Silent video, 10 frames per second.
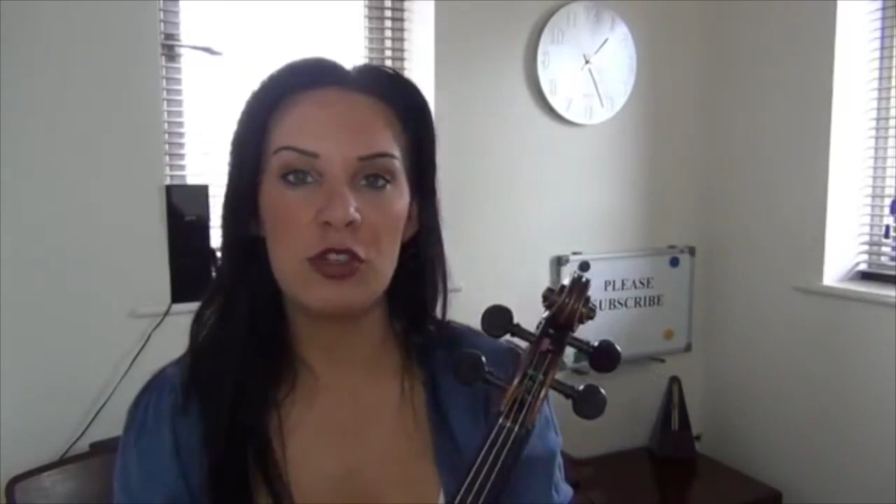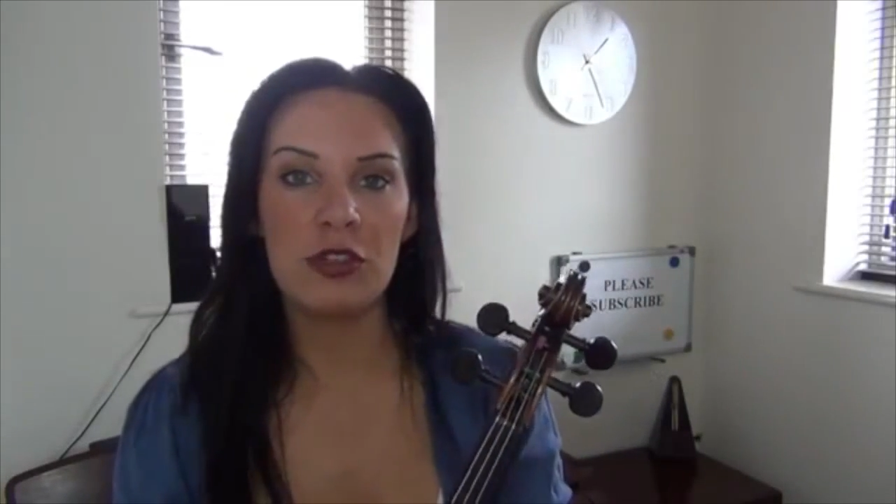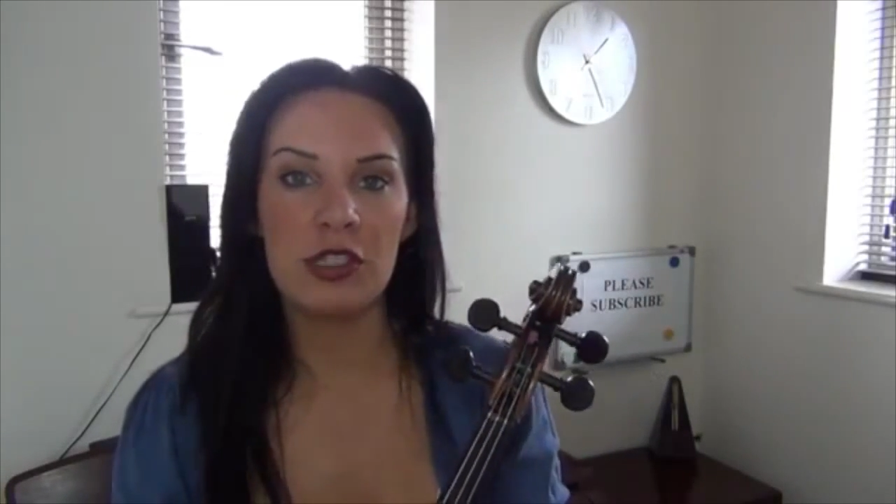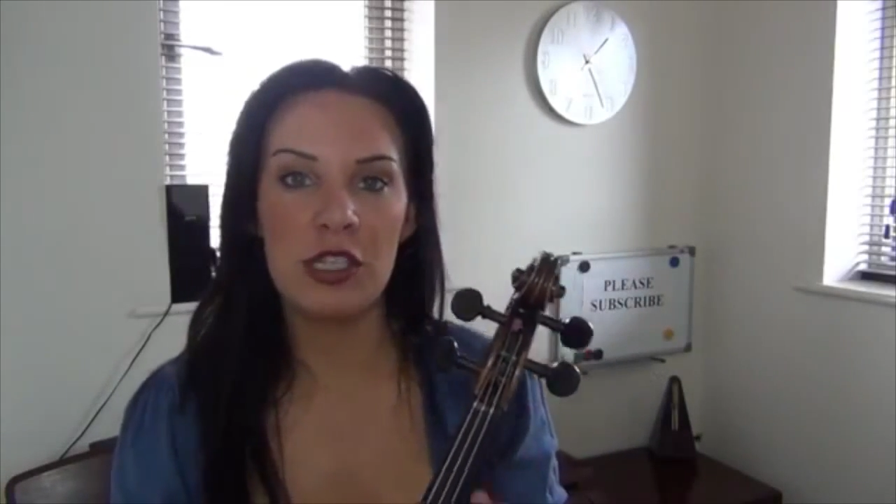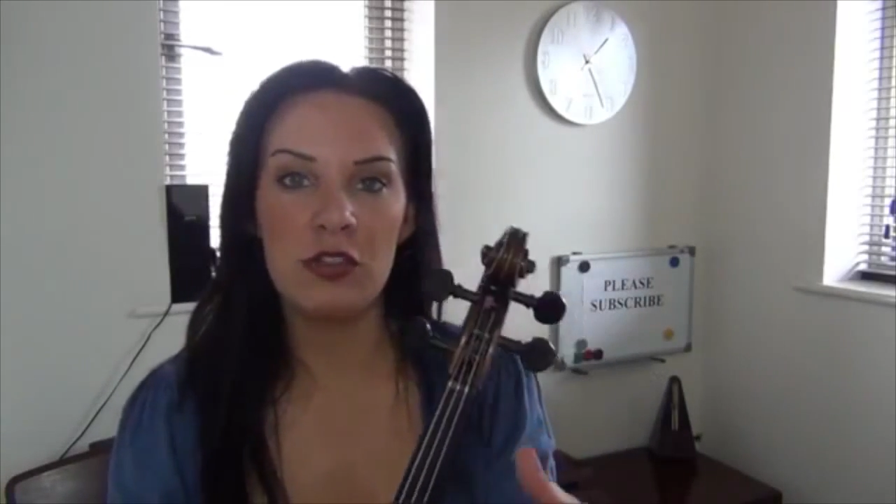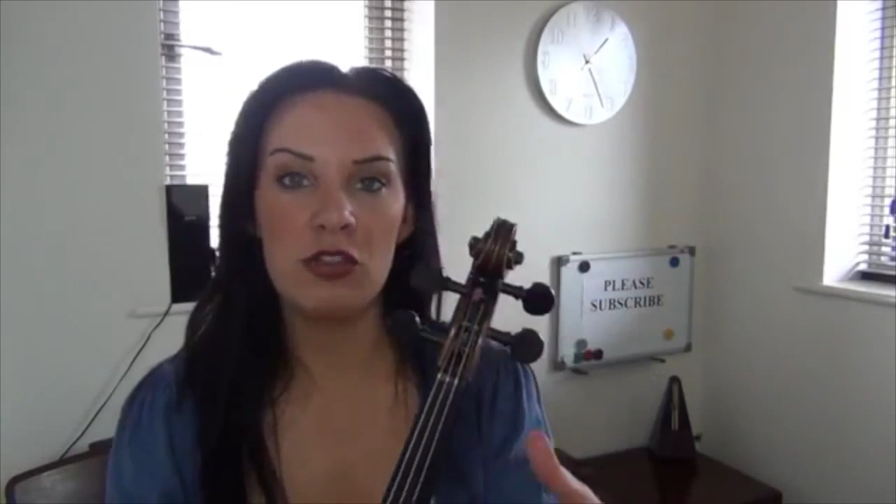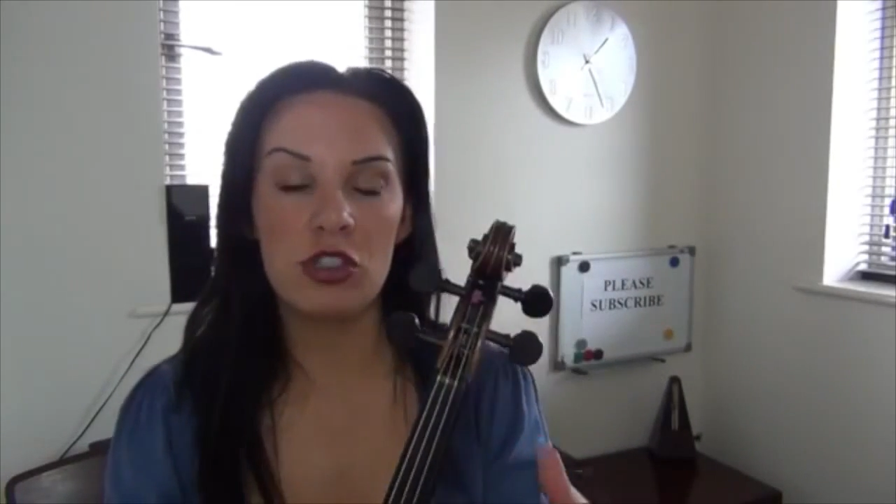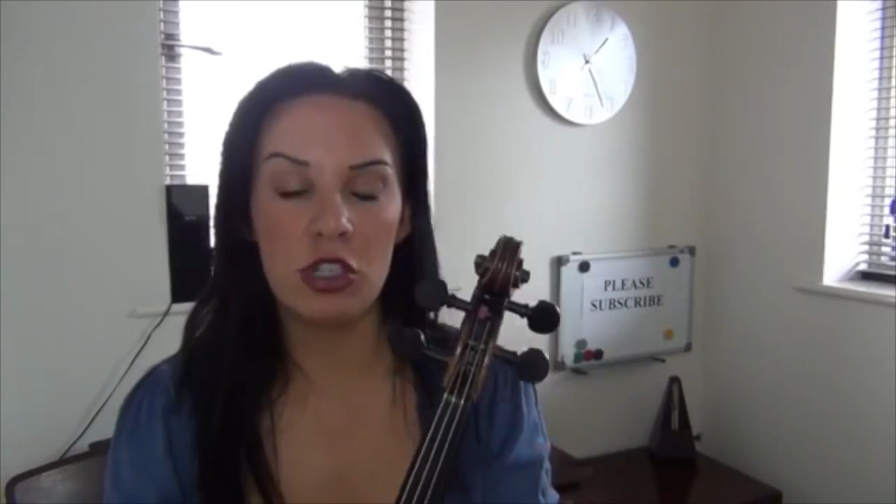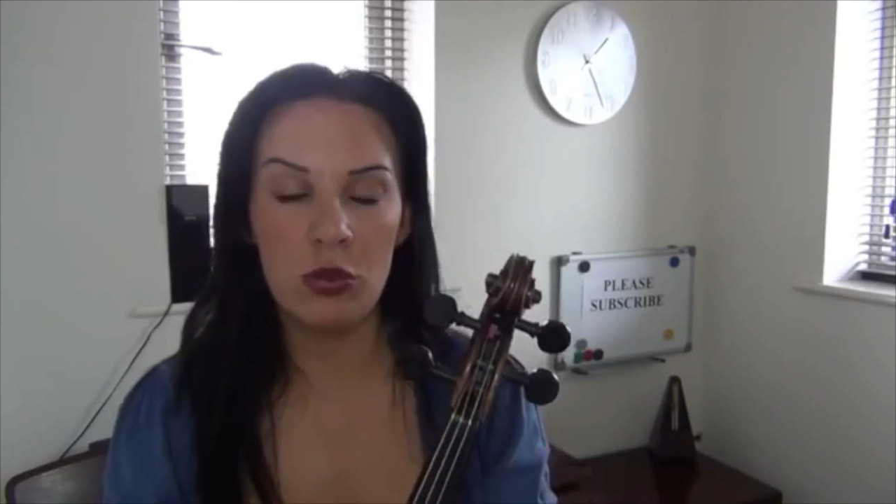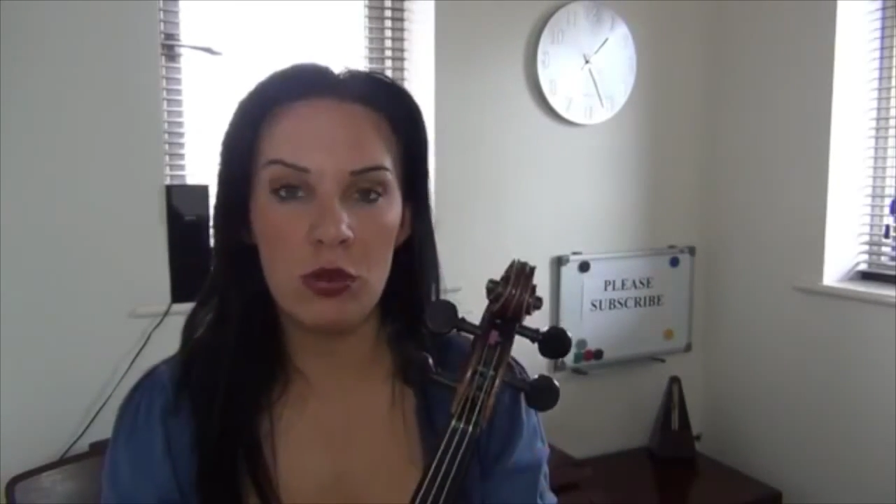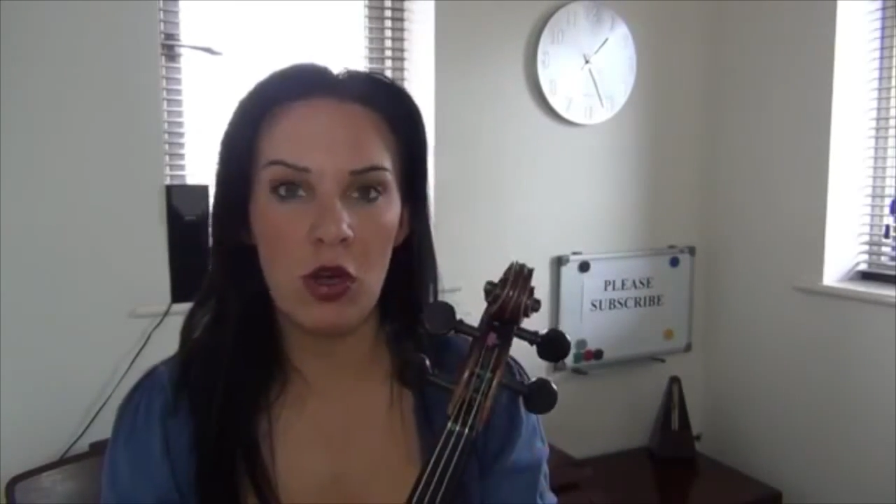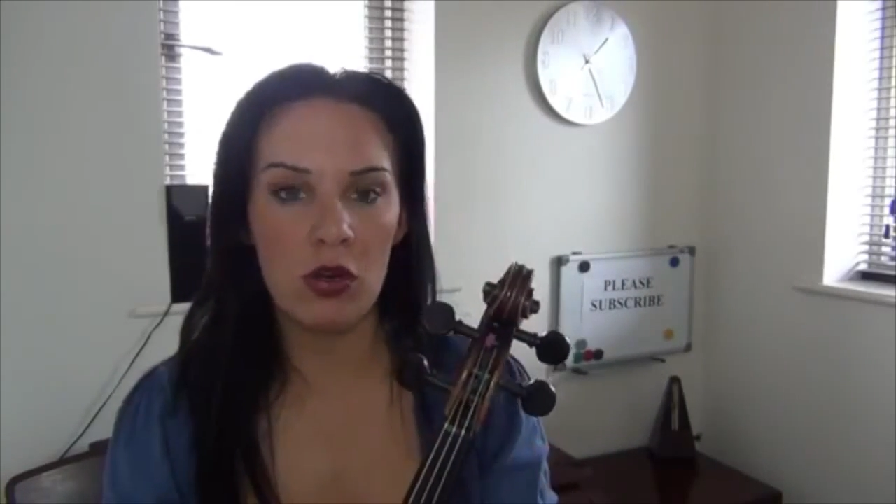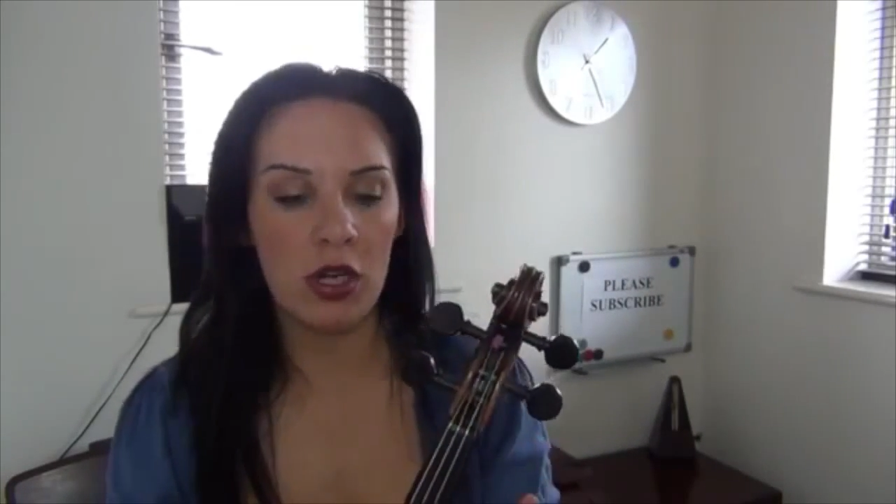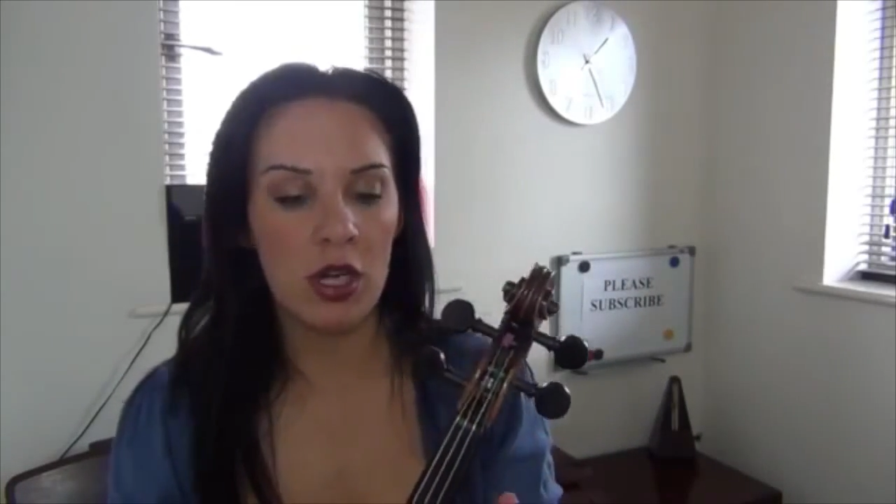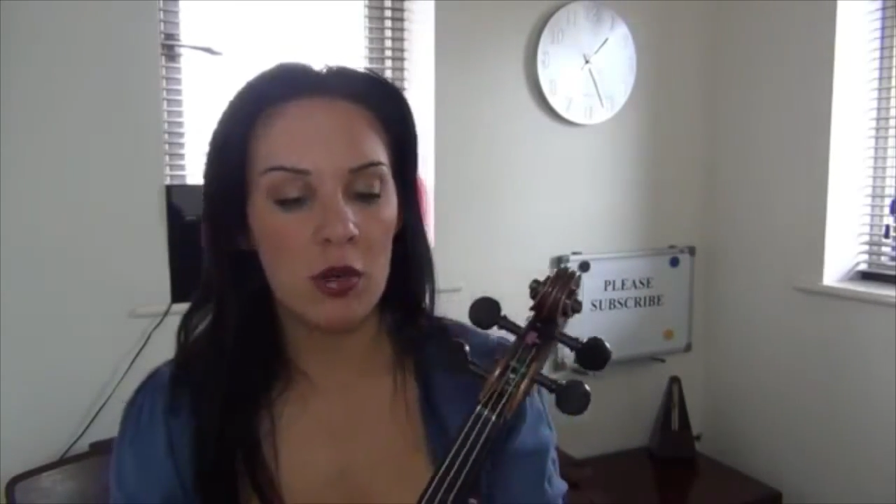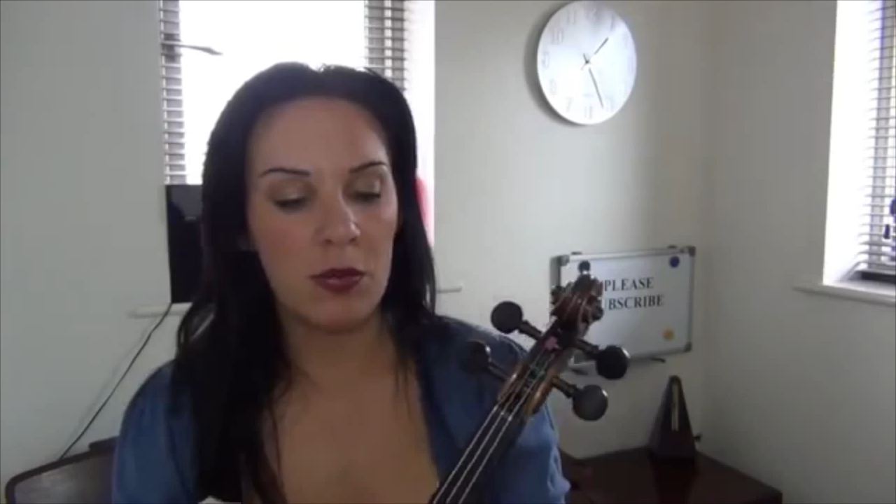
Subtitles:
dots in too long.